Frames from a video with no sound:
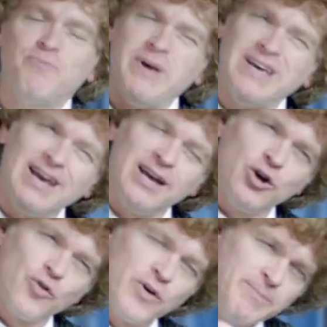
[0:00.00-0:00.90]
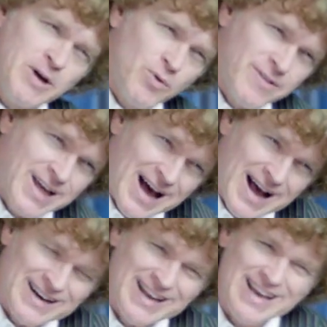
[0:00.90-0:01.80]
speaking in agreement with
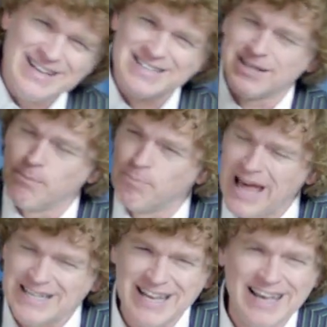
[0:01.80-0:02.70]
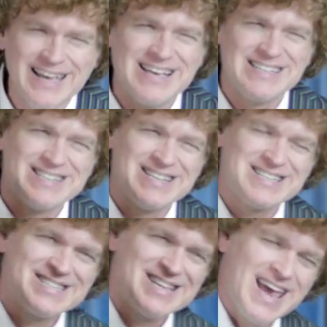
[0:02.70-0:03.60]
God is the blessing is the
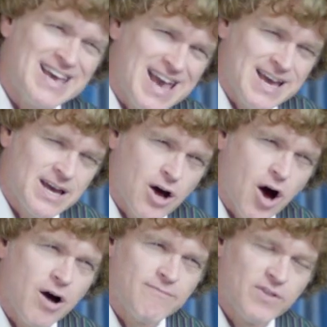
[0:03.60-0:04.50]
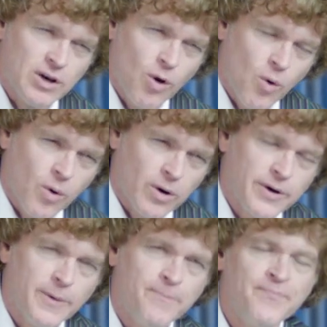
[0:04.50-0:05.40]
saying of the
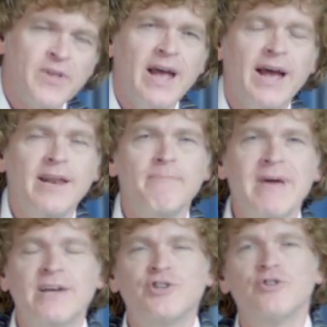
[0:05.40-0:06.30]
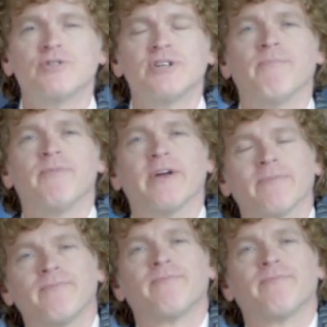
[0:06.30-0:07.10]
Lord and it makes you something